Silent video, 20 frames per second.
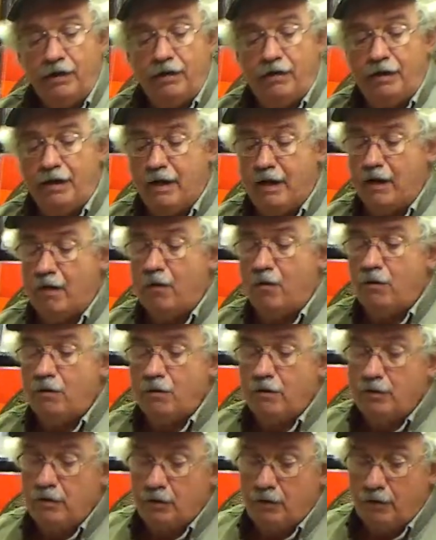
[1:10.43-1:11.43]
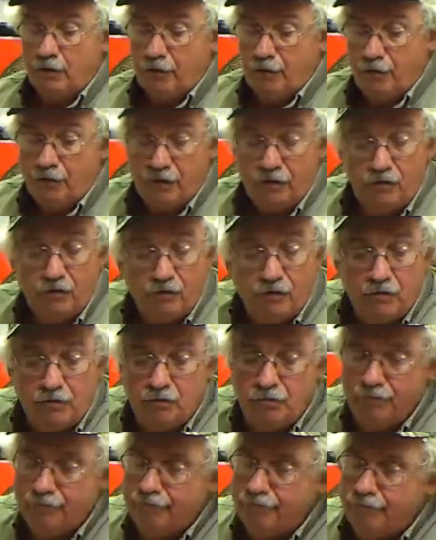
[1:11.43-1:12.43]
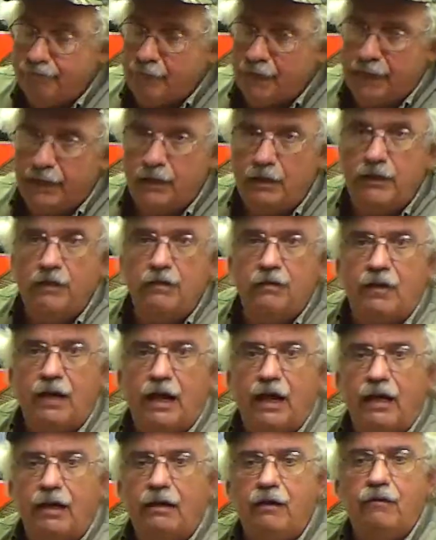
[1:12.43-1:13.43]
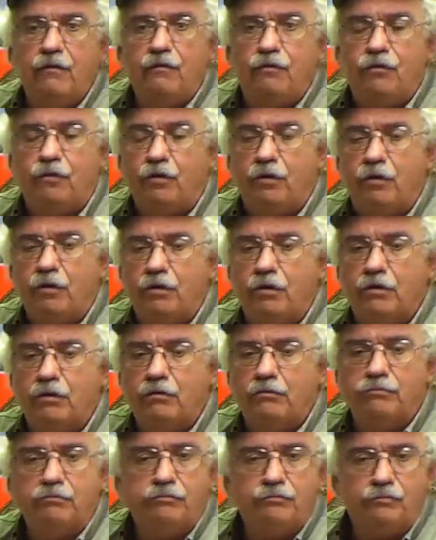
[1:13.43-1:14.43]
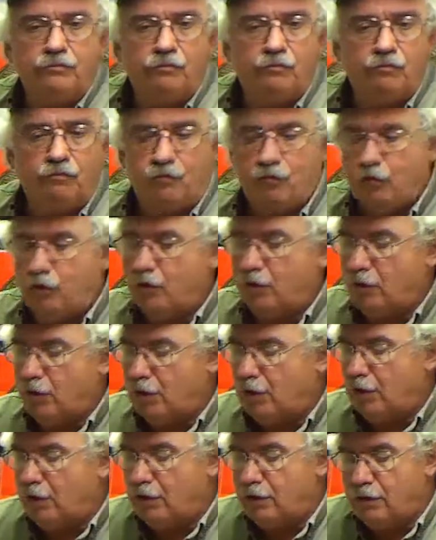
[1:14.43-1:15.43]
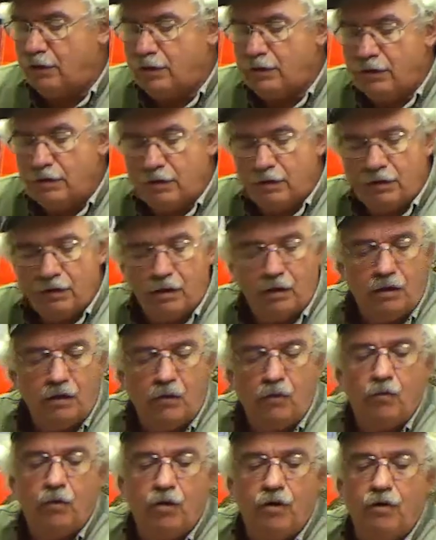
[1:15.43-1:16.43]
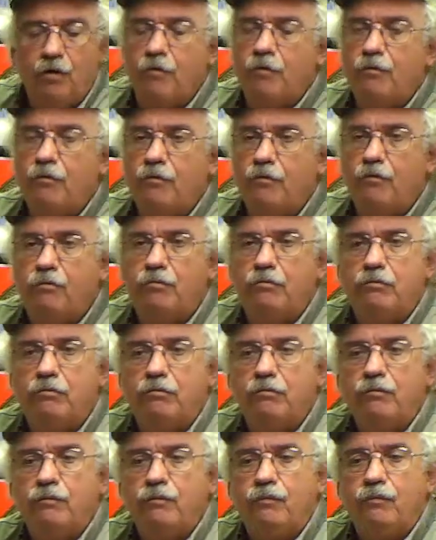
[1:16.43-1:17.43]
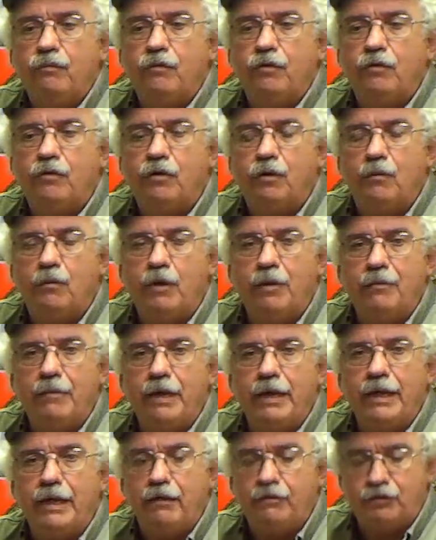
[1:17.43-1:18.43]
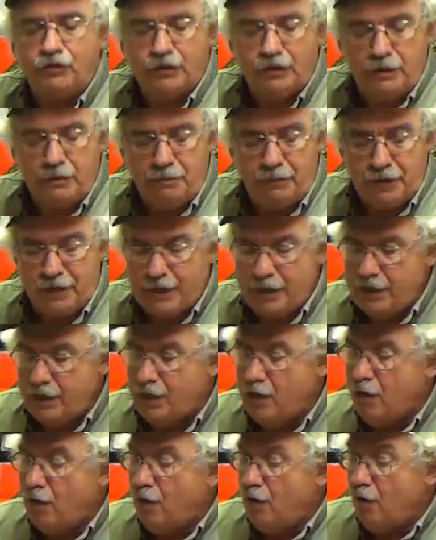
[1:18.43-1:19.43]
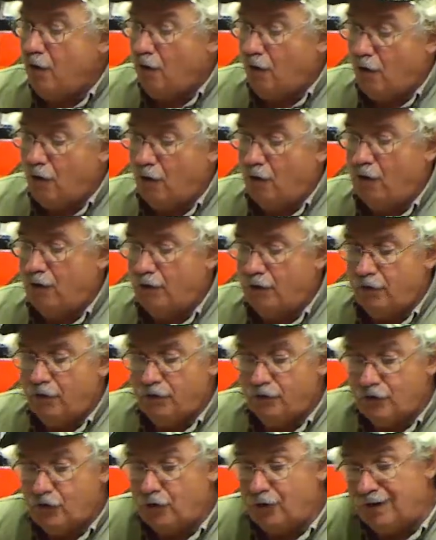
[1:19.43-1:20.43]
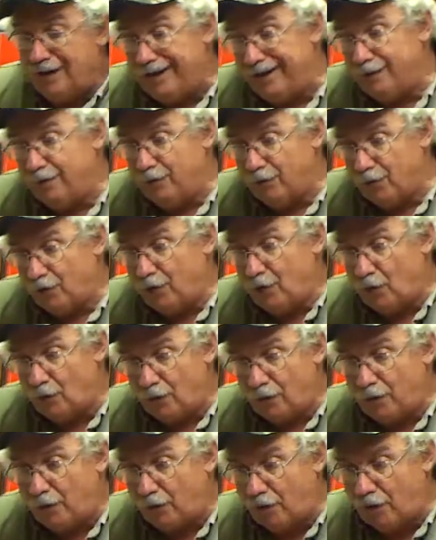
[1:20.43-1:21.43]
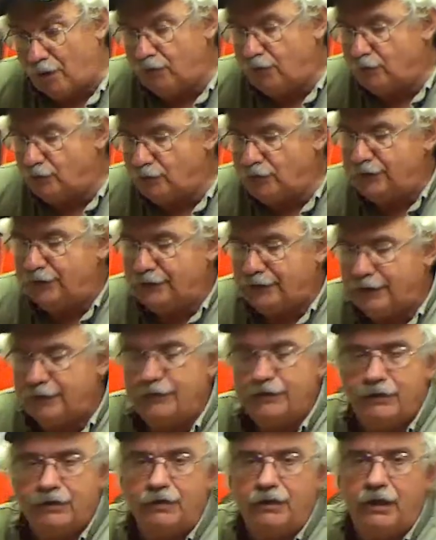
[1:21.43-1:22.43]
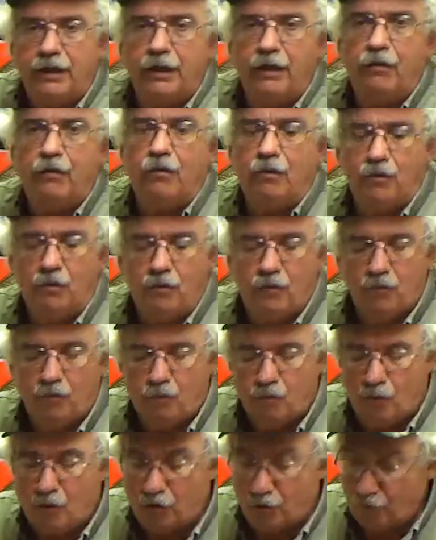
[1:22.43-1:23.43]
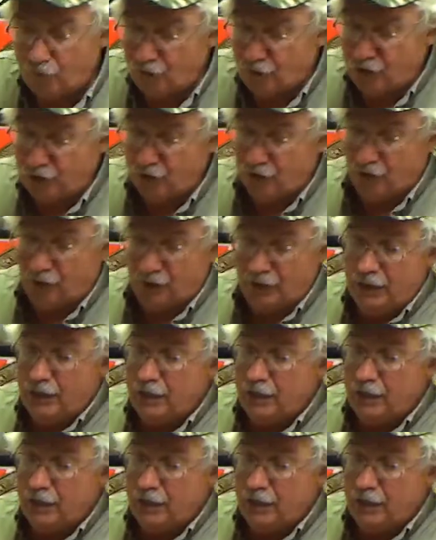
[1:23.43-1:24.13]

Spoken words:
Now, this is mainly designed for where someone may have CP or certain ambulatory problems that they just can't walk efficiently.